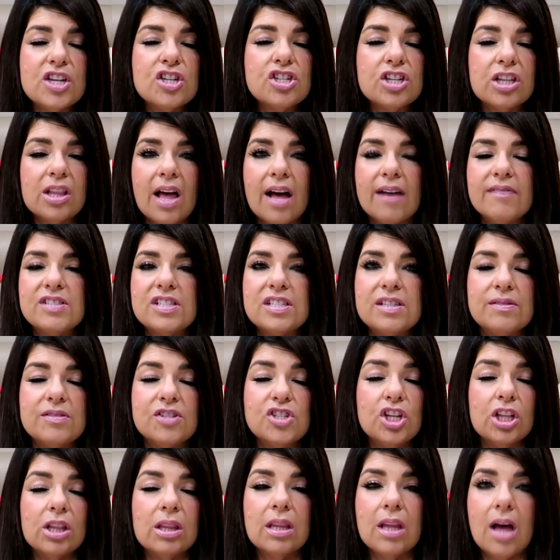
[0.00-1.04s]
She
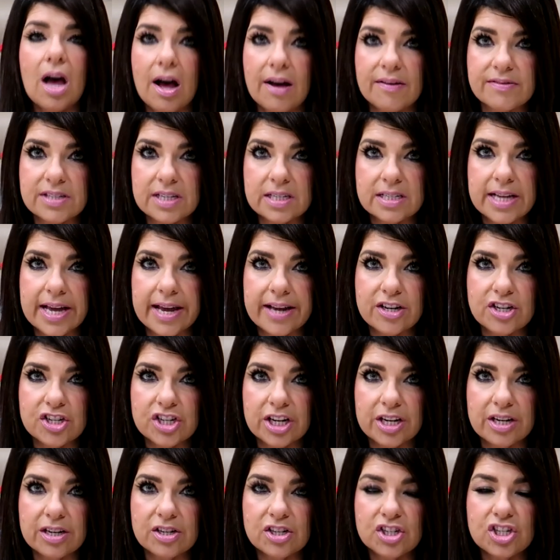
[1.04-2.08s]
loves
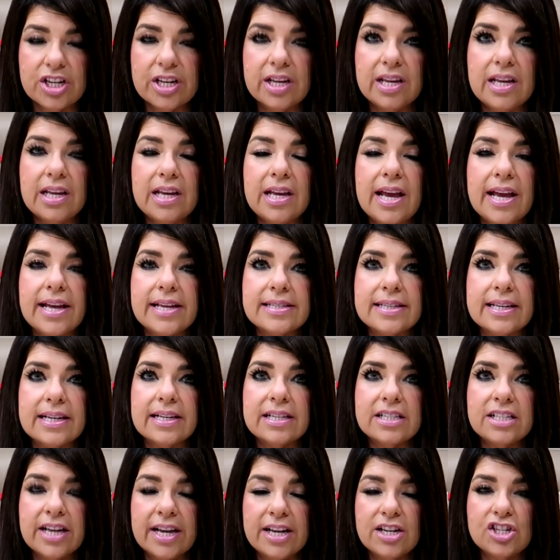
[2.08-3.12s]
attention. She is an
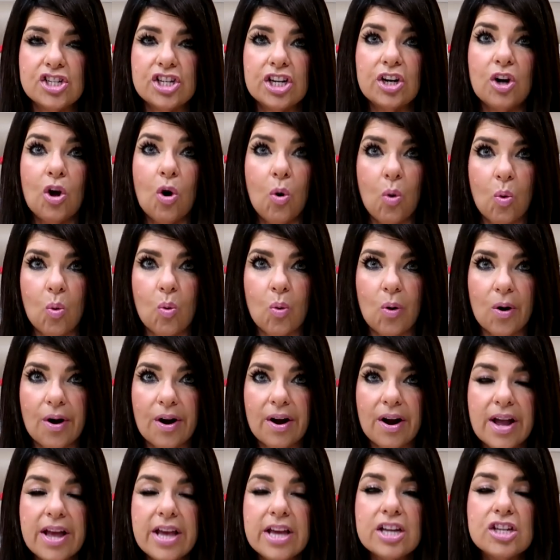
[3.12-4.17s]
attention whore.